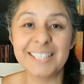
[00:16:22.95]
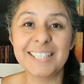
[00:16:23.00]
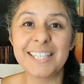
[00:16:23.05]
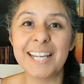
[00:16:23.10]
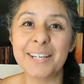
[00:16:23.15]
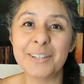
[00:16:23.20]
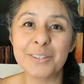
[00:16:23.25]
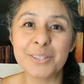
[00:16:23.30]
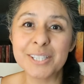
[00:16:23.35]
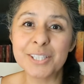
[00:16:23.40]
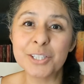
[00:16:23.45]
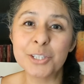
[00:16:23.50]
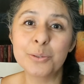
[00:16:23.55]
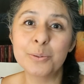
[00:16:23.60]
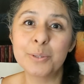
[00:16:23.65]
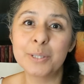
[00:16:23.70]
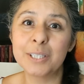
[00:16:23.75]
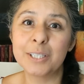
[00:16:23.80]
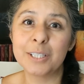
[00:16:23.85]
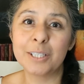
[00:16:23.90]
titles that you
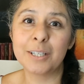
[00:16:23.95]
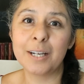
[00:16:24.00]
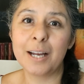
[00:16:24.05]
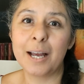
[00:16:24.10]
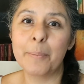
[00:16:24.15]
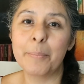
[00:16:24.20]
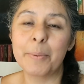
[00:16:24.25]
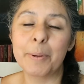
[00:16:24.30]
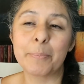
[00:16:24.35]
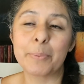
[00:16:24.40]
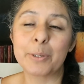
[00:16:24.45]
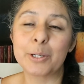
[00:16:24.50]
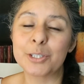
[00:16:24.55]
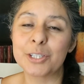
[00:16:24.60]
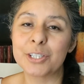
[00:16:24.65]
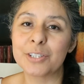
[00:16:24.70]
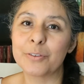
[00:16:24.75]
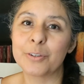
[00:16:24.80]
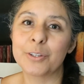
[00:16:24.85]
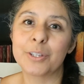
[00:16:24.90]
can look up and
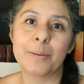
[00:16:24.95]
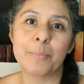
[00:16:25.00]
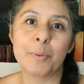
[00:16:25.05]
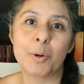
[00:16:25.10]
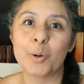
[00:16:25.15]
purchase for them,